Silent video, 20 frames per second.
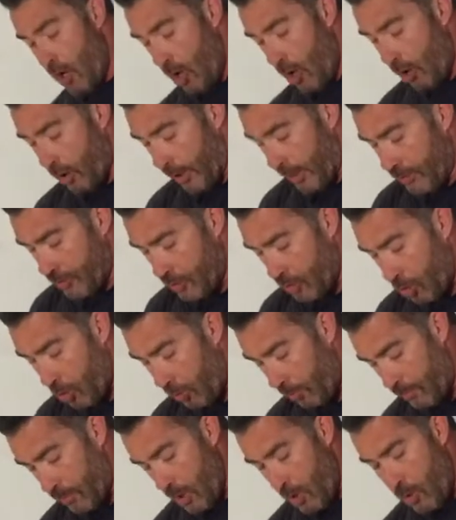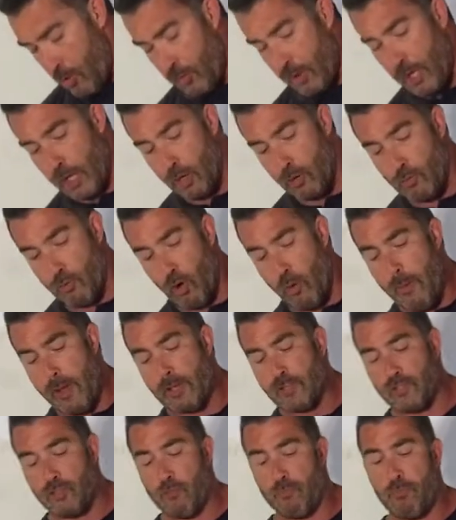Okay, so we got our
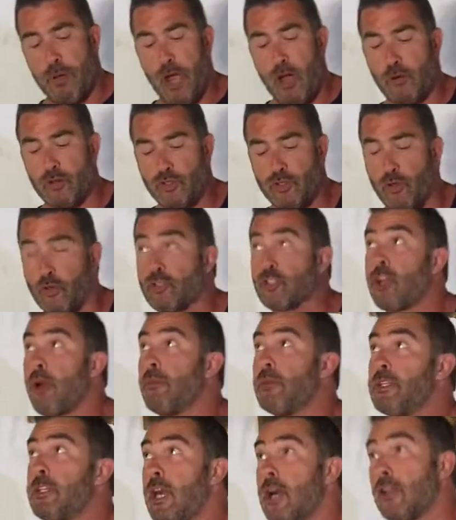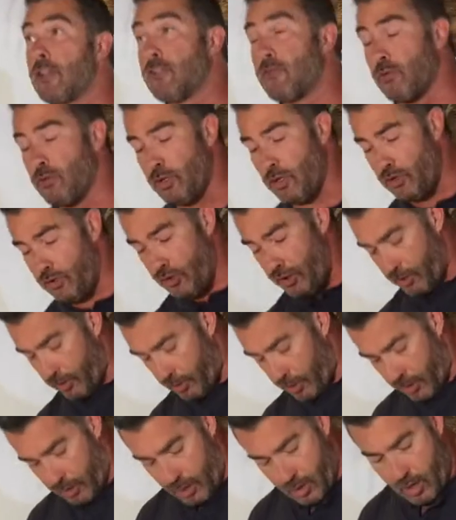Romex power source coming down through the
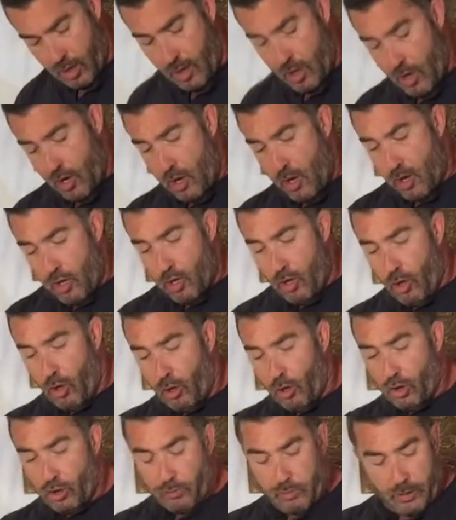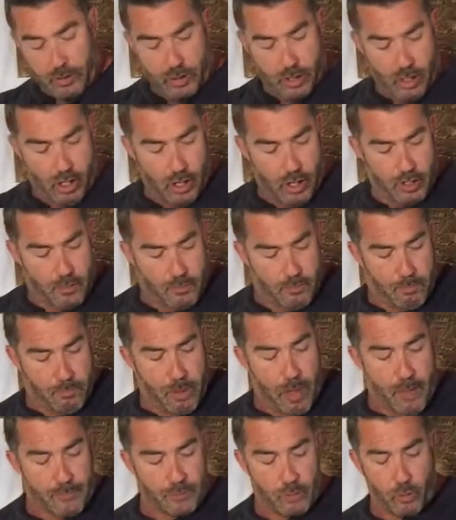ceiling. Holes been cut,
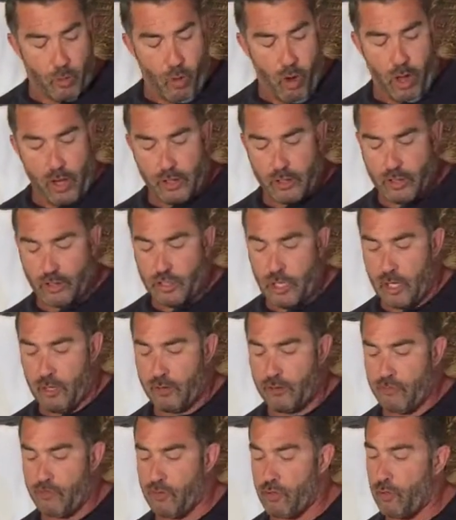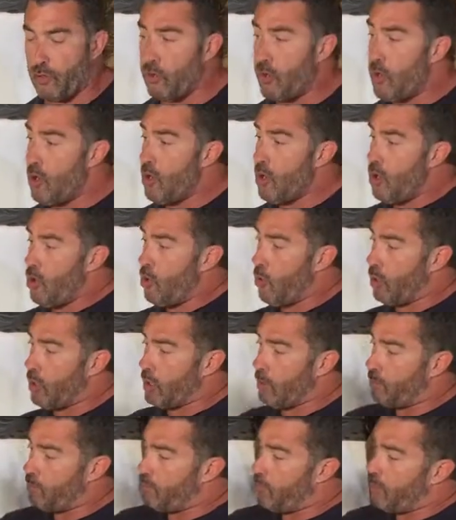pop the wires down through. We're
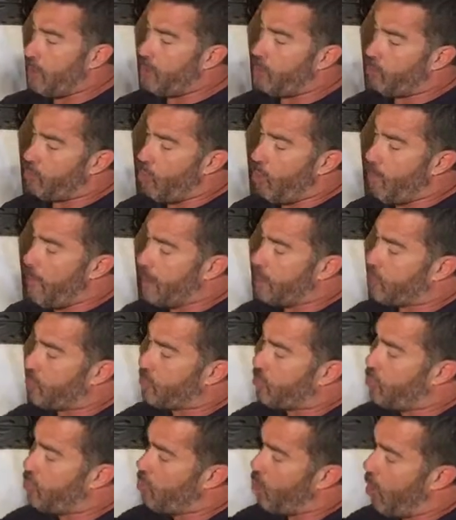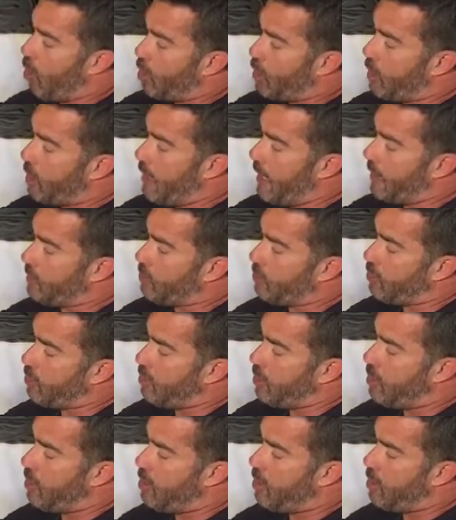going to bring the Romex through our
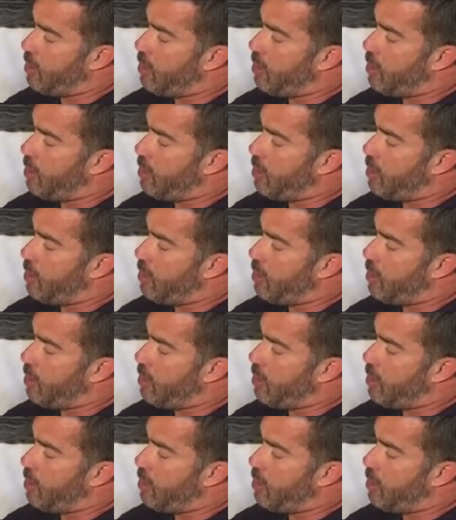connector.